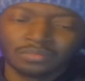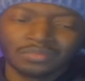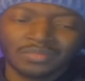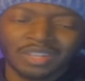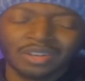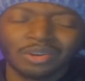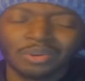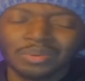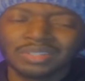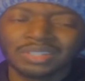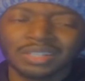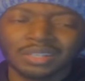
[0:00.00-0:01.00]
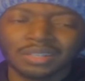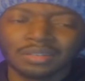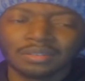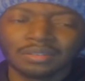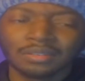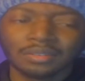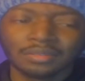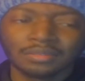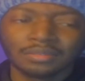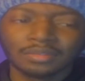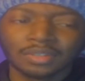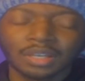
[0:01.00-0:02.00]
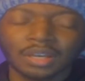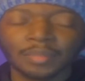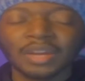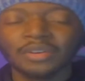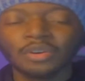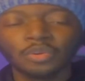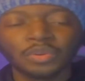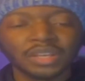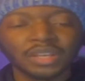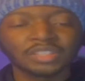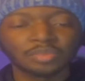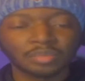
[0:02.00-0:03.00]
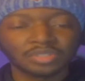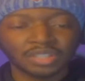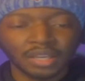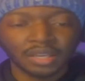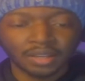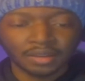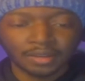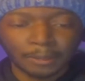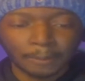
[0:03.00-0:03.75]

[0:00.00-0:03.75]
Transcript: Who is he? I mean, I know who he is, but I'm saying like,